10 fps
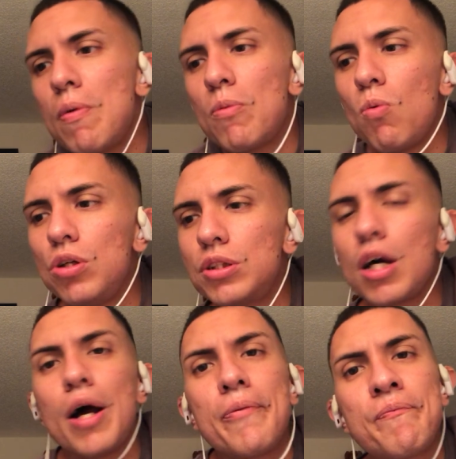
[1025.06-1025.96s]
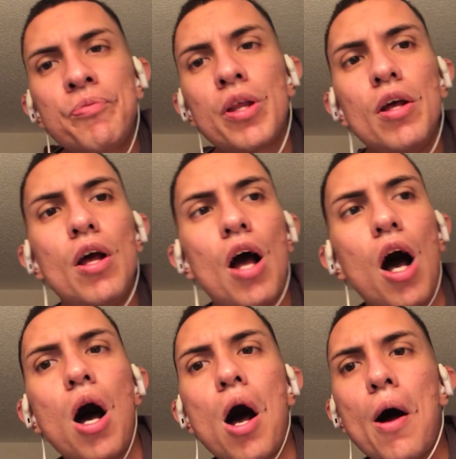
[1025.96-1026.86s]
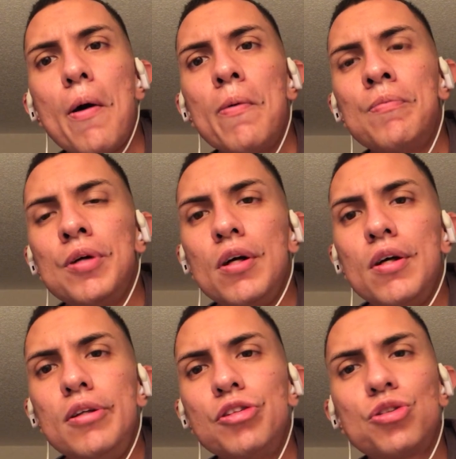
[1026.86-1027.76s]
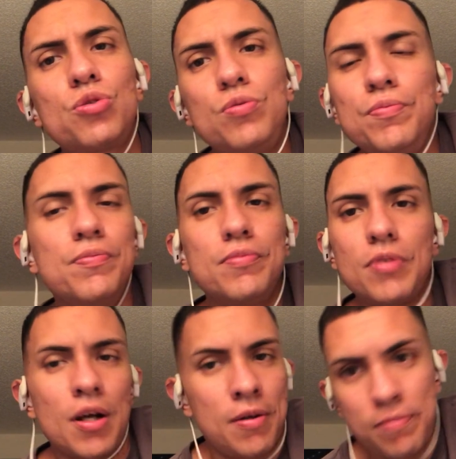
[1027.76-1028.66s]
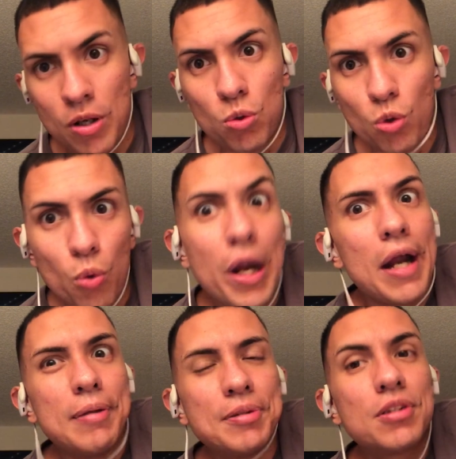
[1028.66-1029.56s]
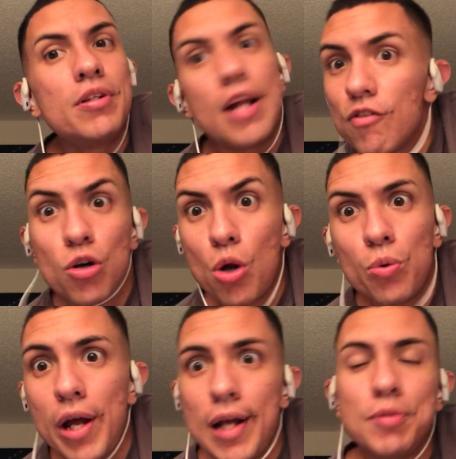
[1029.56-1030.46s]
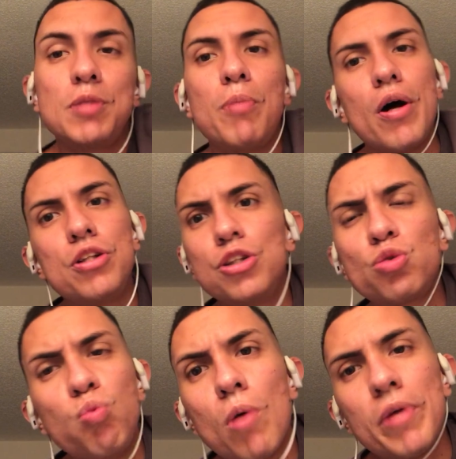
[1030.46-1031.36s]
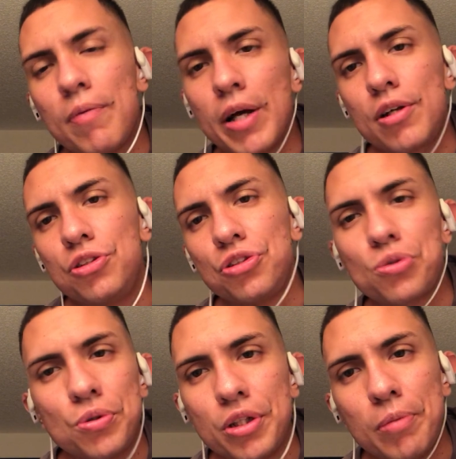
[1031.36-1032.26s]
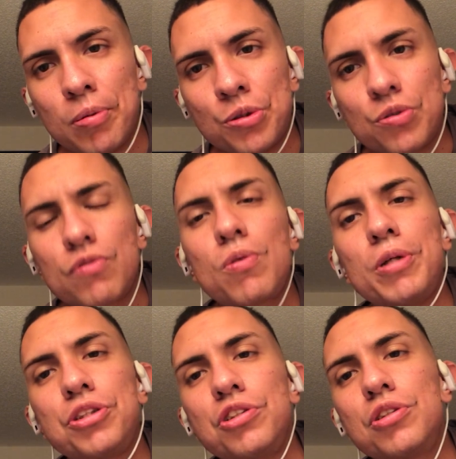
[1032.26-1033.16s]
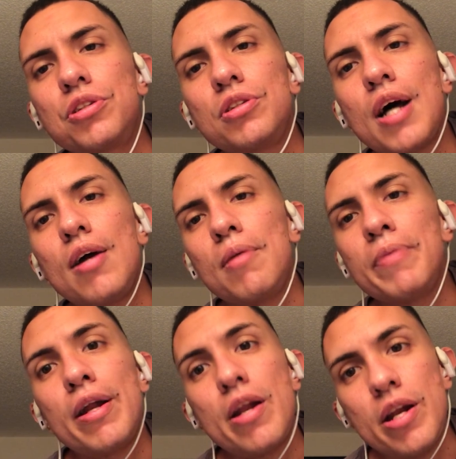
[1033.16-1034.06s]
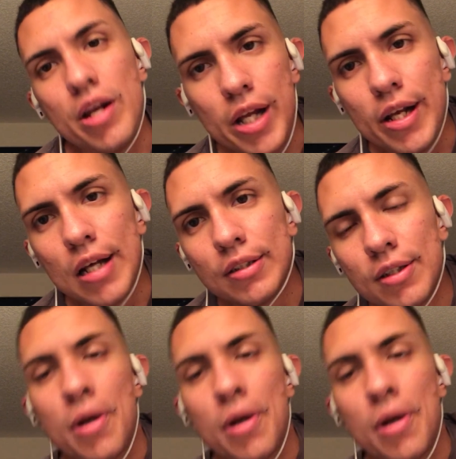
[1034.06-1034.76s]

remember one time, um, this no no names, never no names. But this woman, I'm not gonna disclose any personal information such as that. I'm not any idiot.